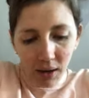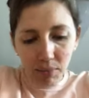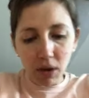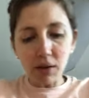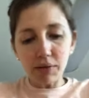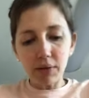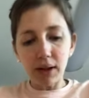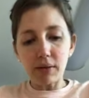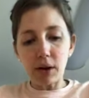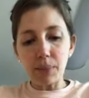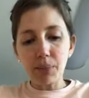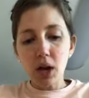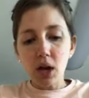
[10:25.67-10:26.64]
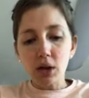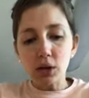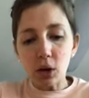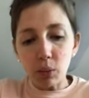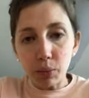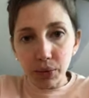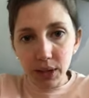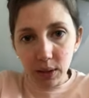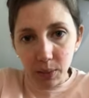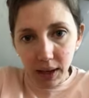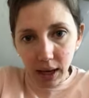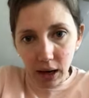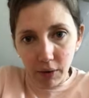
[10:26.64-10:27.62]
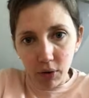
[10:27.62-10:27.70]
um, a flavor. So please be
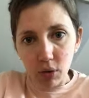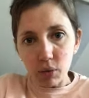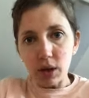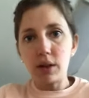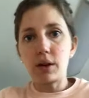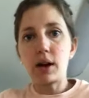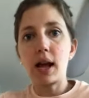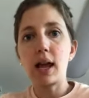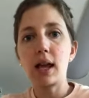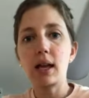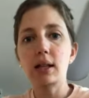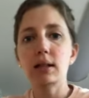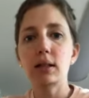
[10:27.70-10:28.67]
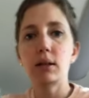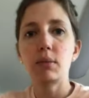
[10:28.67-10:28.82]
careful with your hands.